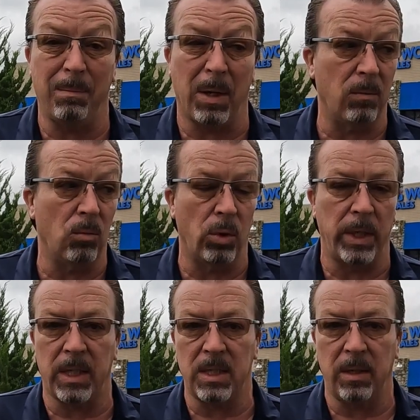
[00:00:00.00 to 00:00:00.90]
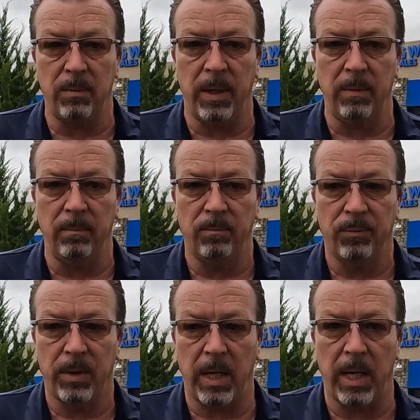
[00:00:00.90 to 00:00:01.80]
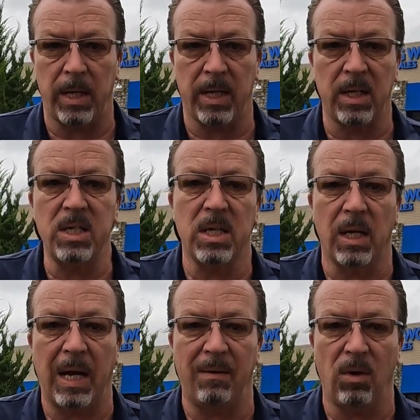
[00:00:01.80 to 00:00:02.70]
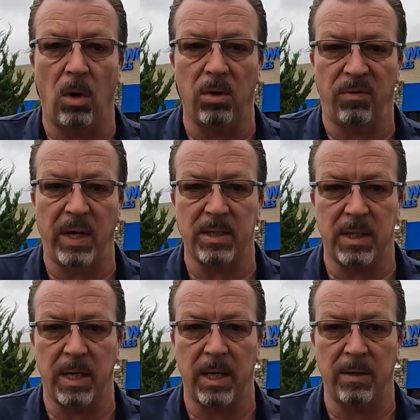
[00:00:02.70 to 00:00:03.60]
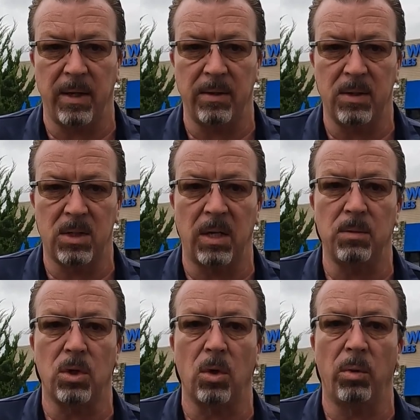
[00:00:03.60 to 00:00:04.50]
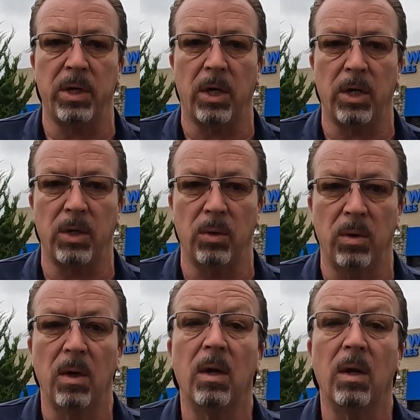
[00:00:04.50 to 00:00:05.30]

But we're continuing, and at least they'll have all the facts in their hand and seems to know what they're going to do.